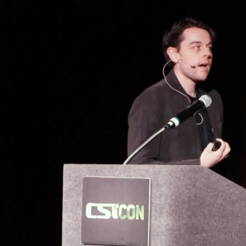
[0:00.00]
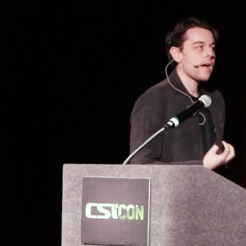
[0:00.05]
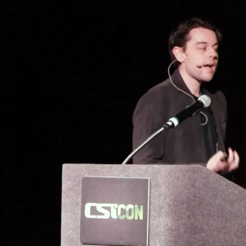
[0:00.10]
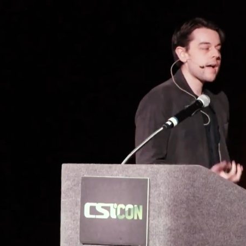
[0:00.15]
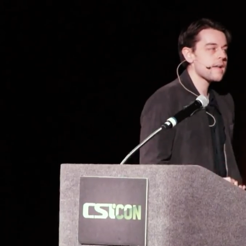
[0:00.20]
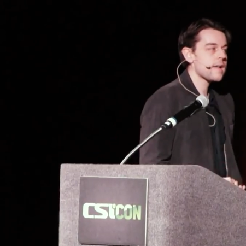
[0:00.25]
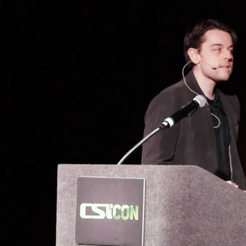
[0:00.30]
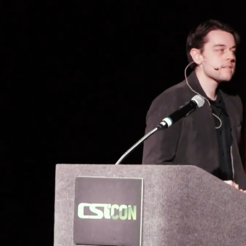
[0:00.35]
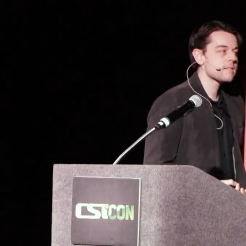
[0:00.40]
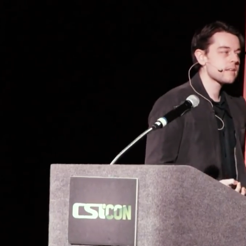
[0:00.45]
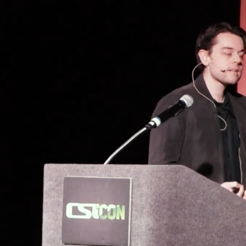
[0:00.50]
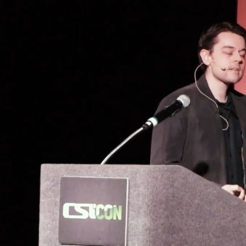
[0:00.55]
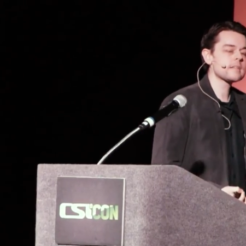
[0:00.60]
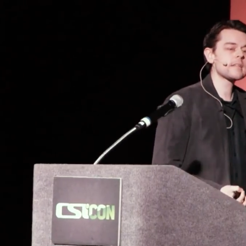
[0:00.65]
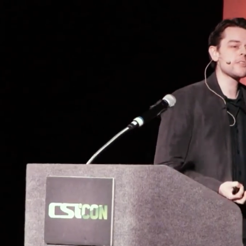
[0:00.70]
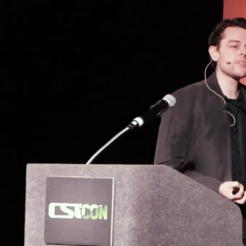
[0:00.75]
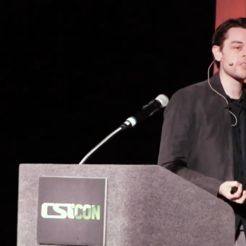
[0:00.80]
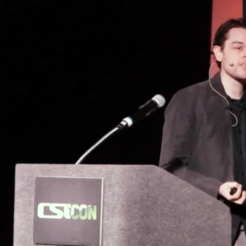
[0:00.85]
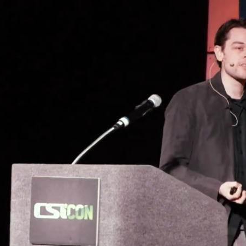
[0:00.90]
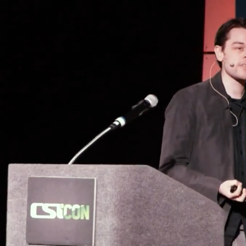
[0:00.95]
And in
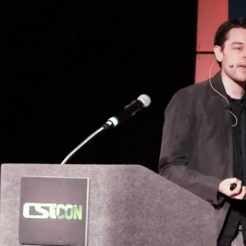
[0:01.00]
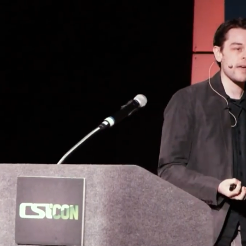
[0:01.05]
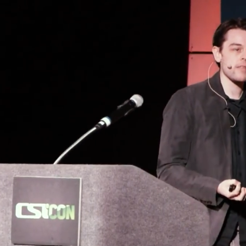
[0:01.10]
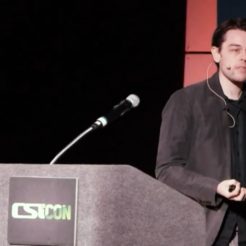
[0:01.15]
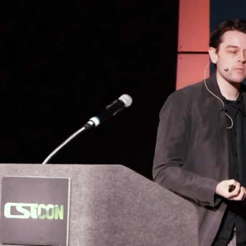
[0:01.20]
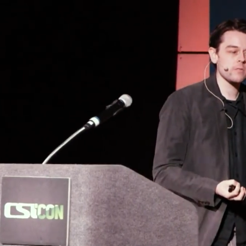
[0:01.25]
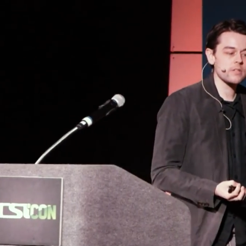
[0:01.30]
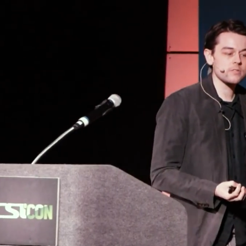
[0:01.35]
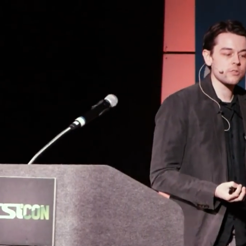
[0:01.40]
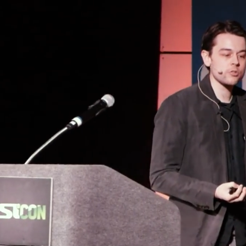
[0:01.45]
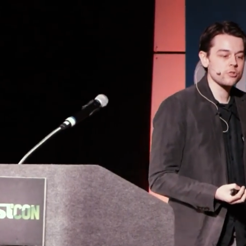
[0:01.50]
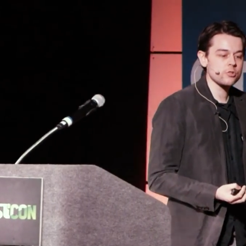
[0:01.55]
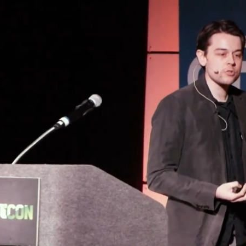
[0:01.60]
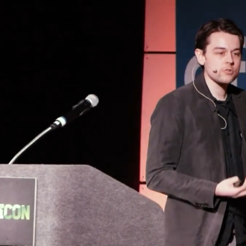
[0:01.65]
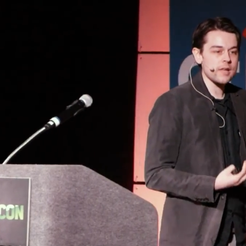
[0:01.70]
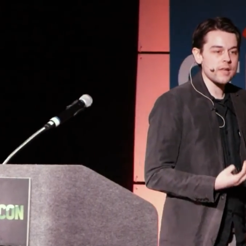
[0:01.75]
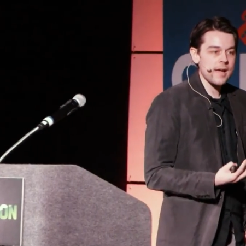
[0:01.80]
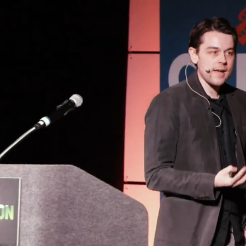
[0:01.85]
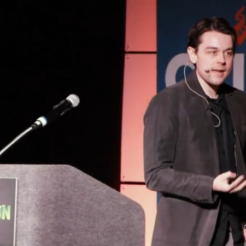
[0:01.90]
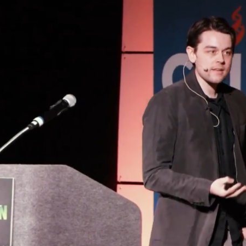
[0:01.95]
addition to that, the
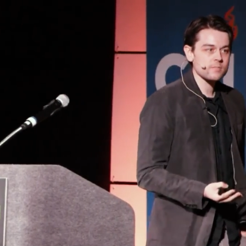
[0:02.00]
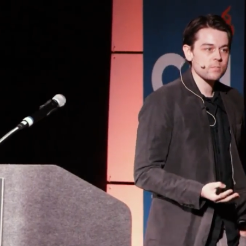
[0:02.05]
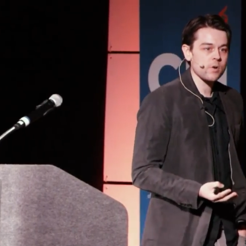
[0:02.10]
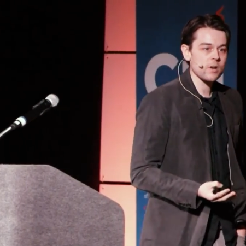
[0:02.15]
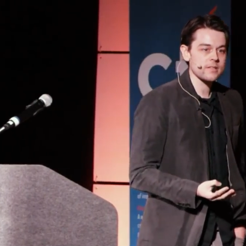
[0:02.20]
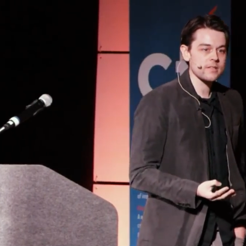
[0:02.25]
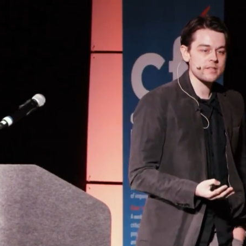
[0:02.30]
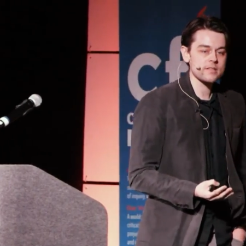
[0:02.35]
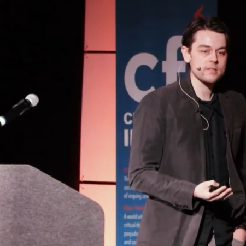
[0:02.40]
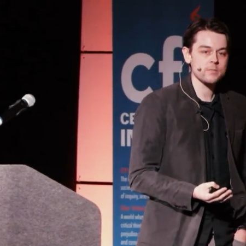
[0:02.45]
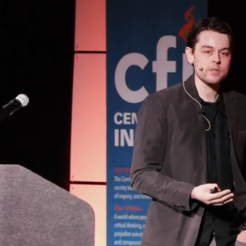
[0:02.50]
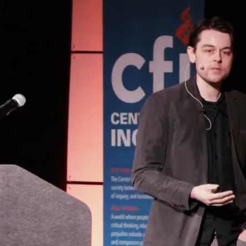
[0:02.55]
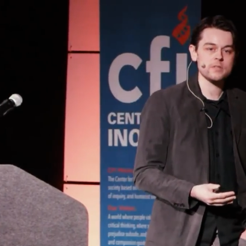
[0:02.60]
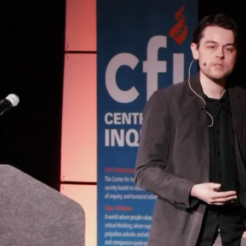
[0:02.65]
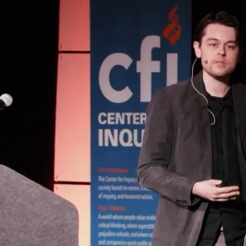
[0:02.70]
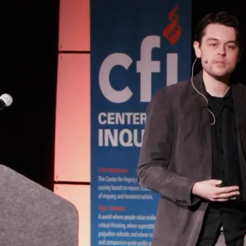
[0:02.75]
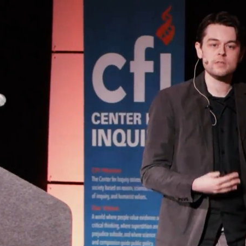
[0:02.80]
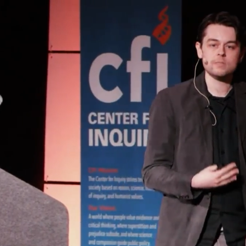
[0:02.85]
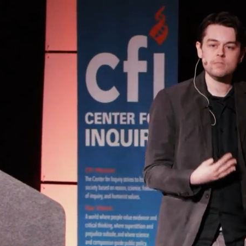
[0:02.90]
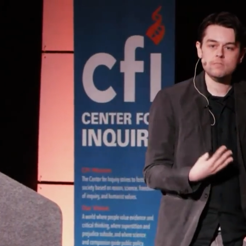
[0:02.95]
researchers asked
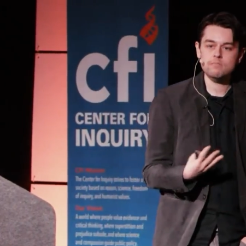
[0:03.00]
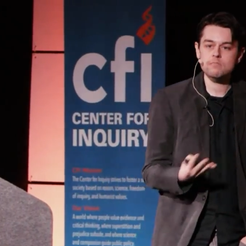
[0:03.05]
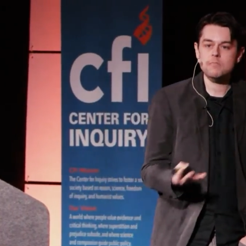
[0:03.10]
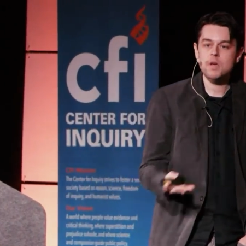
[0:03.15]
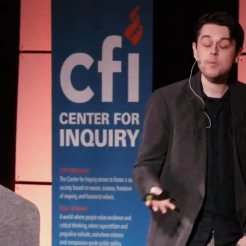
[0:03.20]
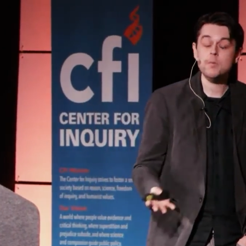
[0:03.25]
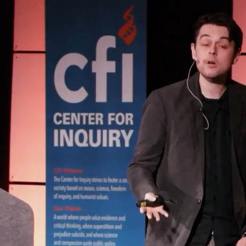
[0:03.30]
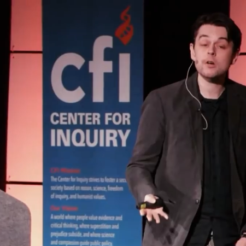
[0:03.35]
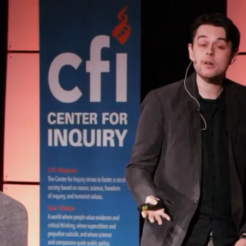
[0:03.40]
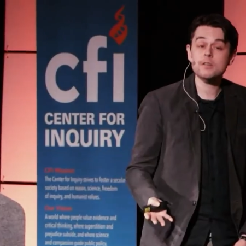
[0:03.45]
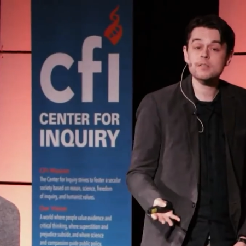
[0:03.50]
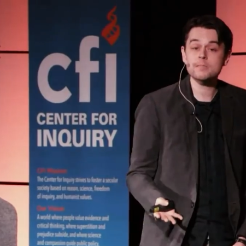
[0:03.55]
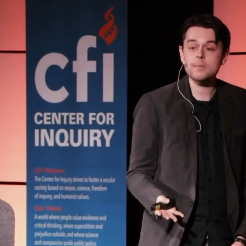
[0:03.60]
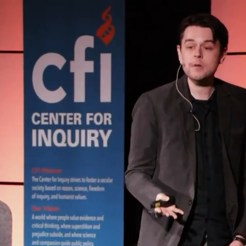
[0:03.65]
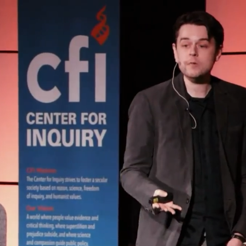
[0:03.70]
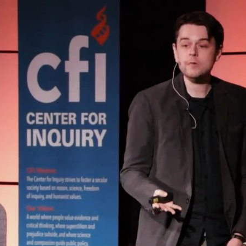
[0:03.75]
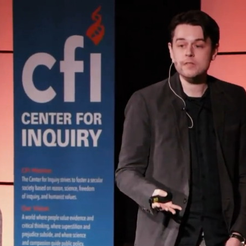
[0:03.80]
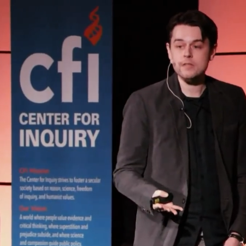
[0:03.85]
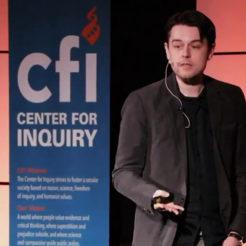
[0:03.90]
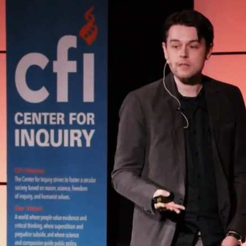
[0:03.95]
participants about
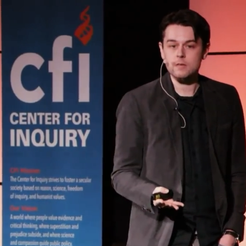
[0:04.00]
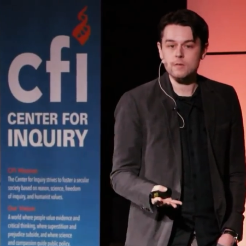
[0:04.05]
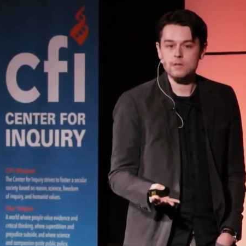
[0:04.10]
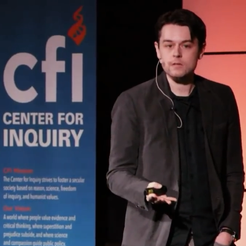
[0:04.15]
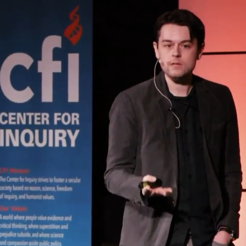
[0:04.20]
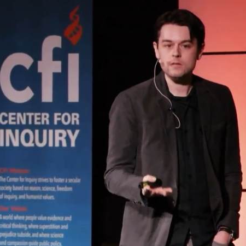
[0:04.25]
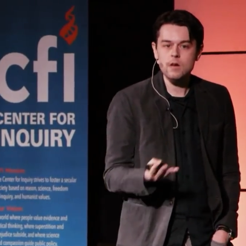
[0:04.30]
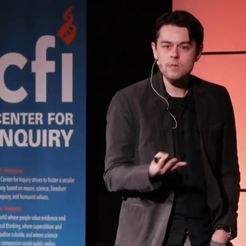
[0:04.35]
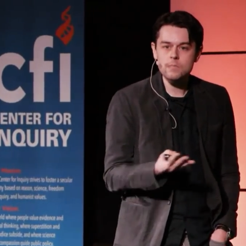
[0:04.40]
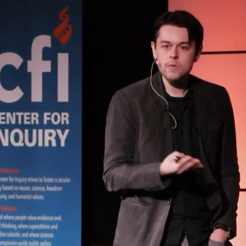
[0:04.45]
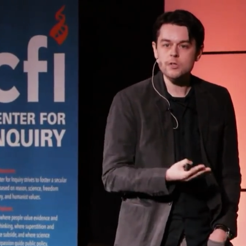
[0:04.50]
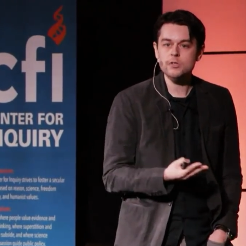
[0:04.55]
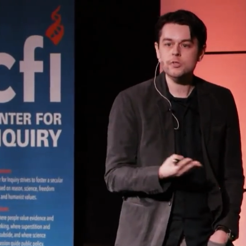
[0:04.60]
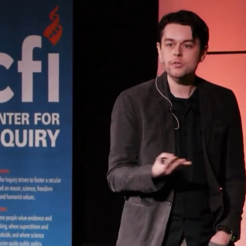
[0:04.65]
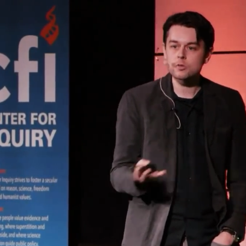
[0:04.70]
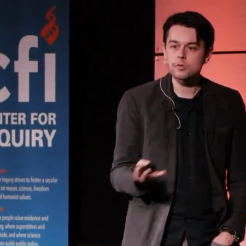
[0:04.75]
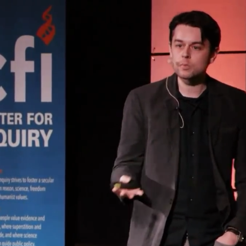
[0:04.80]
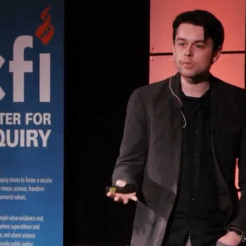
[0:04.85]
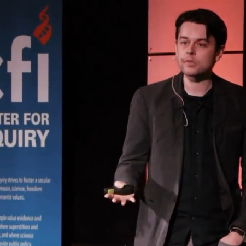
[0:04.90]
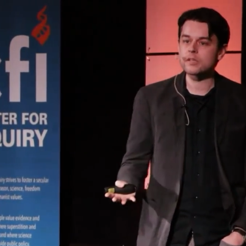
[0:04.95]
conspiracy theories. How much
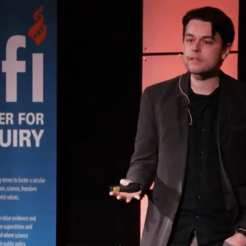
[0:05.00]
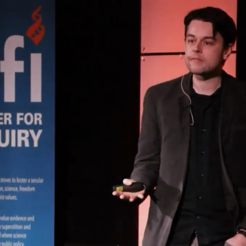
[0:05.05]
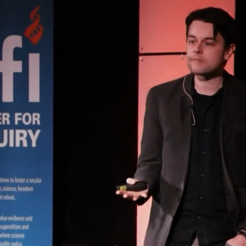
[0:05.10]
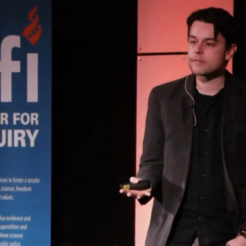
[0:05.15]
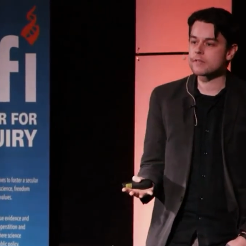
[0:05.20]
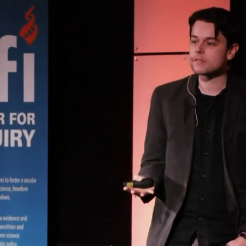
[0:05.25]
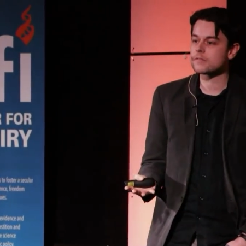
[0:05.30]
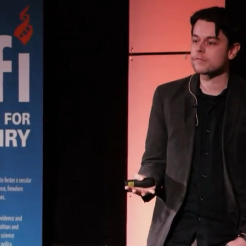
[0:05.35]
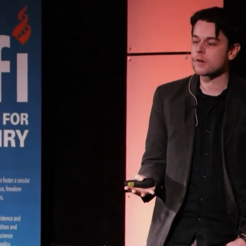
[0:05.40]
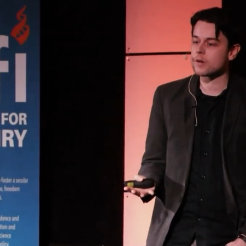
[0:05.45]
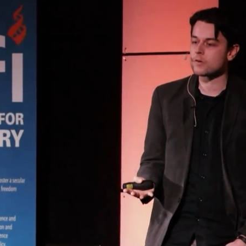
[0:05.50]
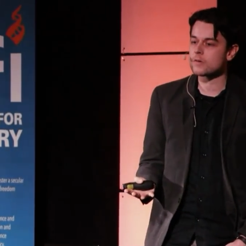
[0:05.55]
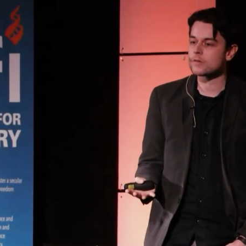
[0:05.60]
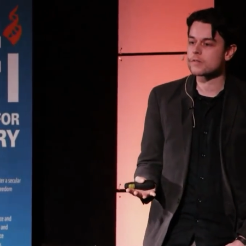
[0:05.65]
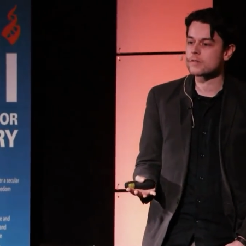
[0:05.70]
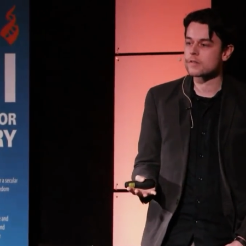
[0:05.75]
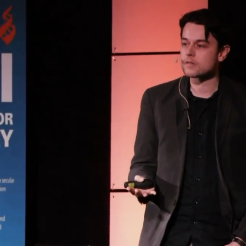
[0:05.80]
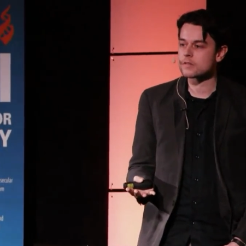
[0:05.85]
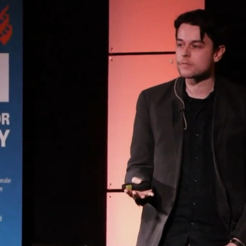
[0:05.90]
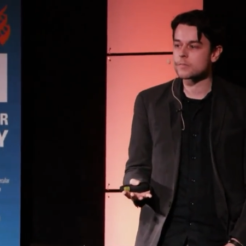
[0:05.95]
do you believe these
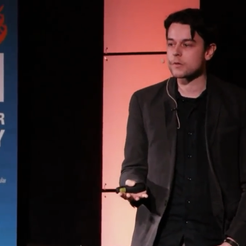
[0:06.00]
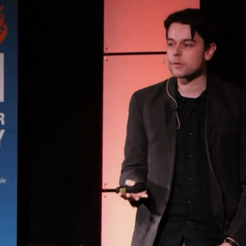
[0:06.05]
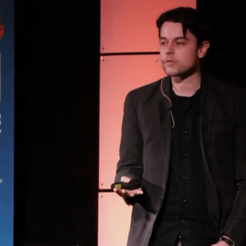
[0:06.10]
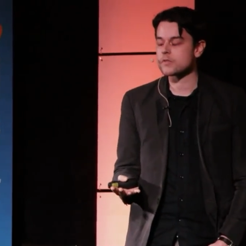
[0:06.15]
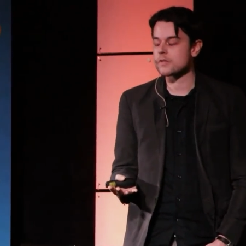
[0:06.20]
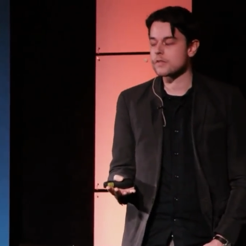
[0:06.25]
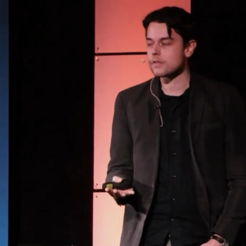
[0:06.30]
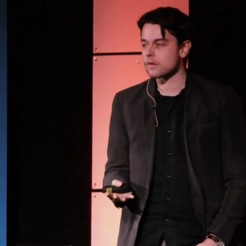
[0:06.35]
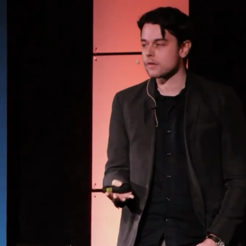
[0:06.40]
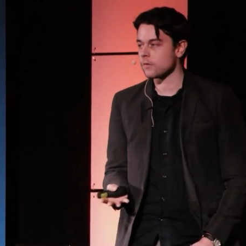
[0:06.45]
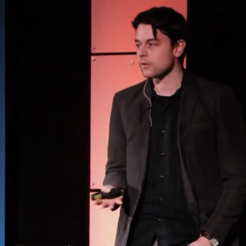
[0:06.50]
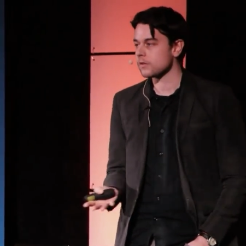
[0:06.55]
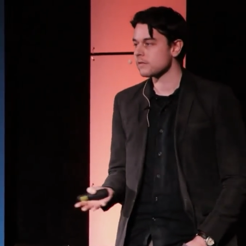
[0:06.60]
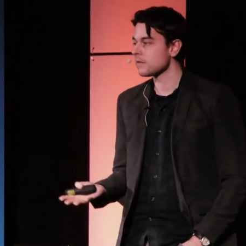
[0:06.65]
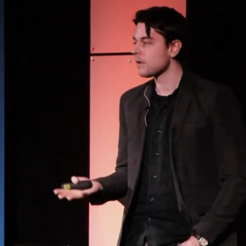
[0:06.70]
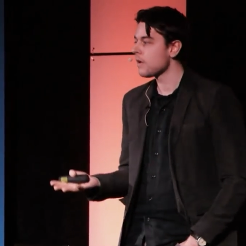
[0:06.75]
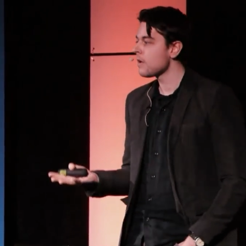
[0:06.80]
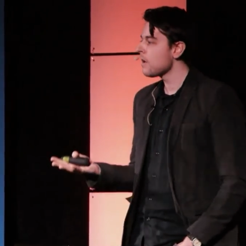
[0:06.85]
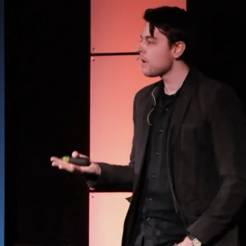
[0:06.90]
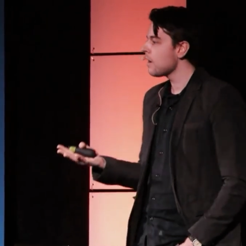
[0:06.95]
various conspiracy theories?